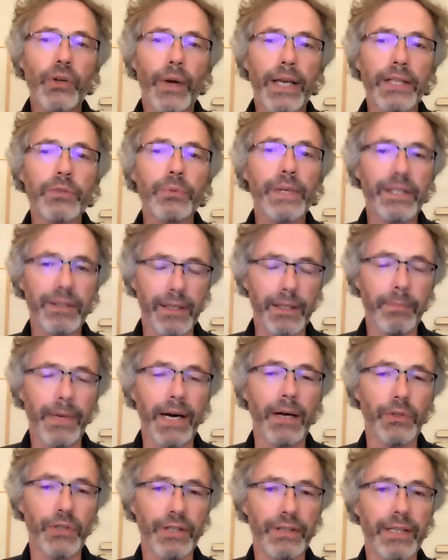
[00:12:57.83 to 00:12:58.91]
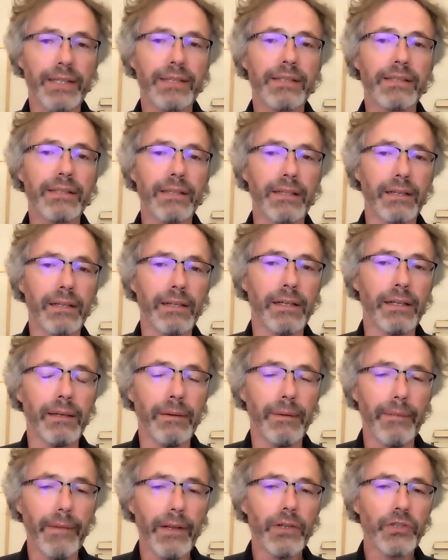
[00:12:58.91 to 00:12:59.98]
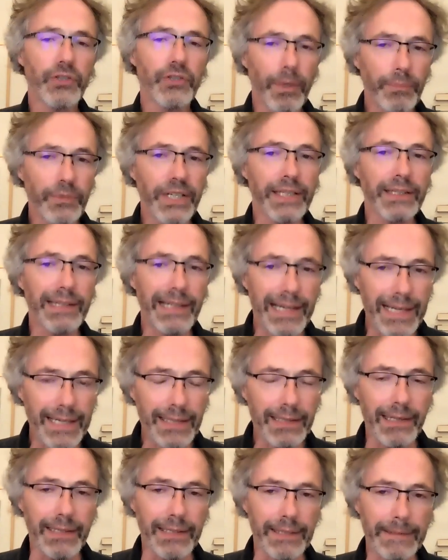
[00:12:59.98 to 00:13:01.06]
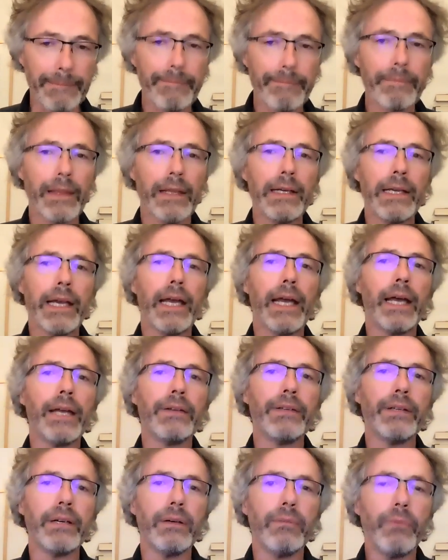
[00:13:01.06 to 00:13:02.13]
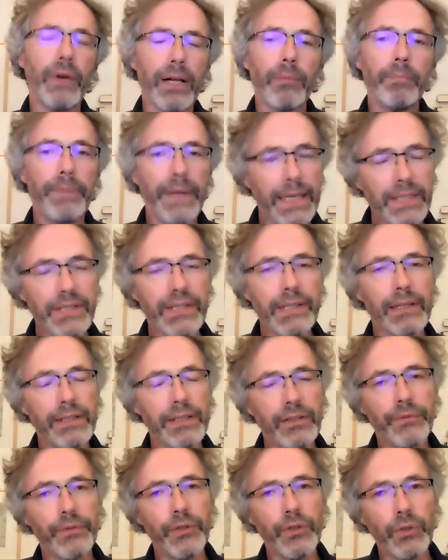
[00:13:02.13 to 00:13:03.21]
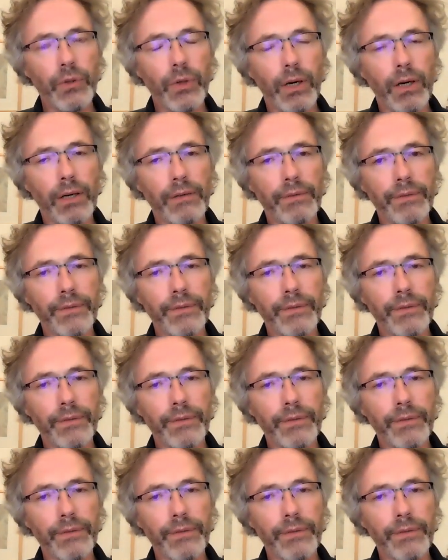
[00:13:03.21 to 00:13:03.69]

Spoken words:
has written about this subject lately. And basically the view of